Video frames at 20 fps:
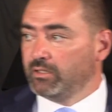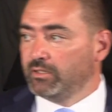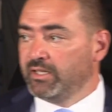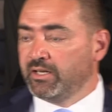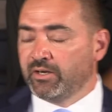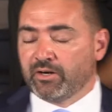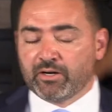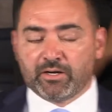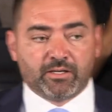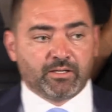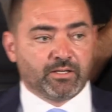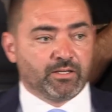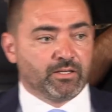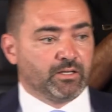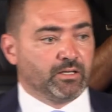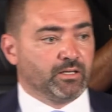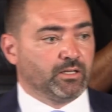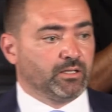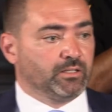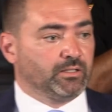
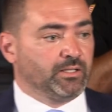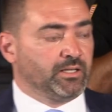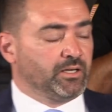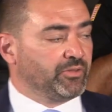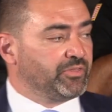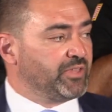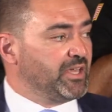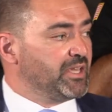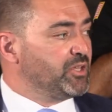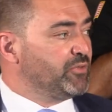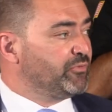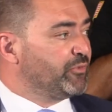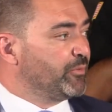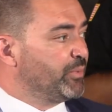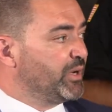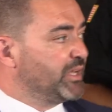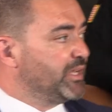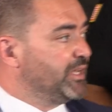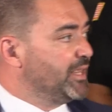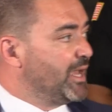Leader, thank you for
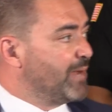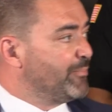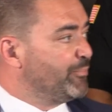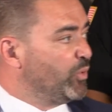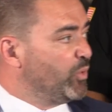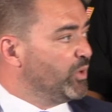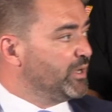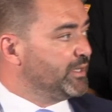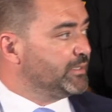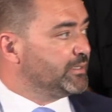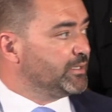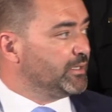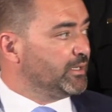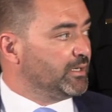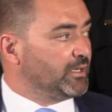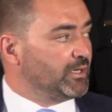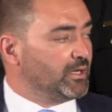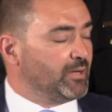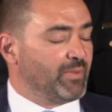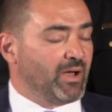bringing that point
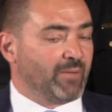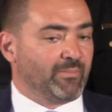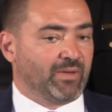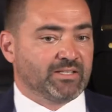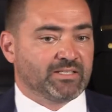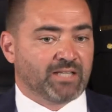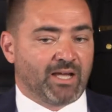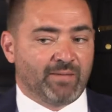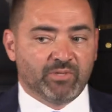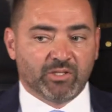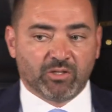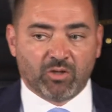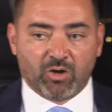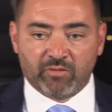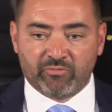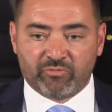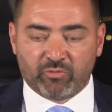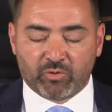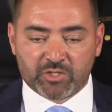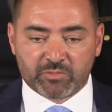about my time in law
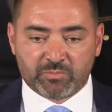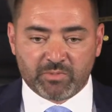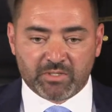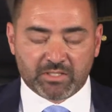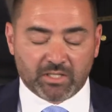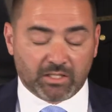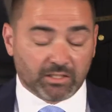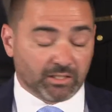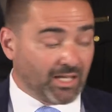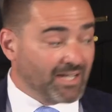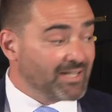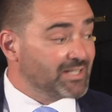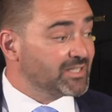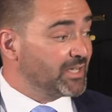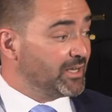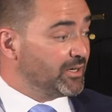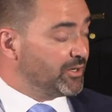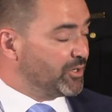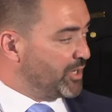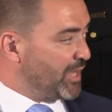enforcement. Like
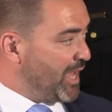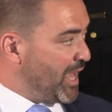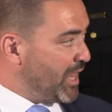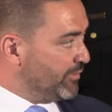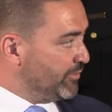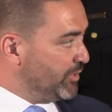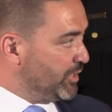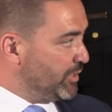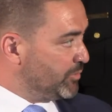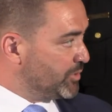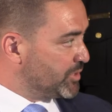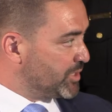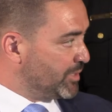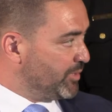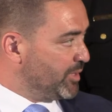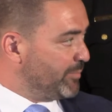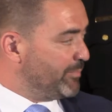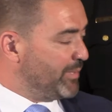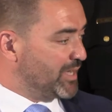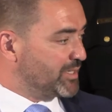Senator Gallivan, it was some
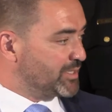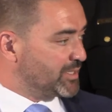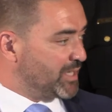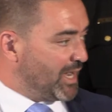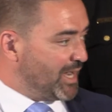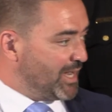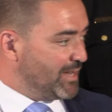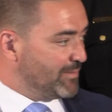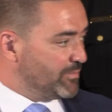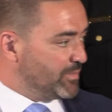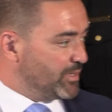of the best time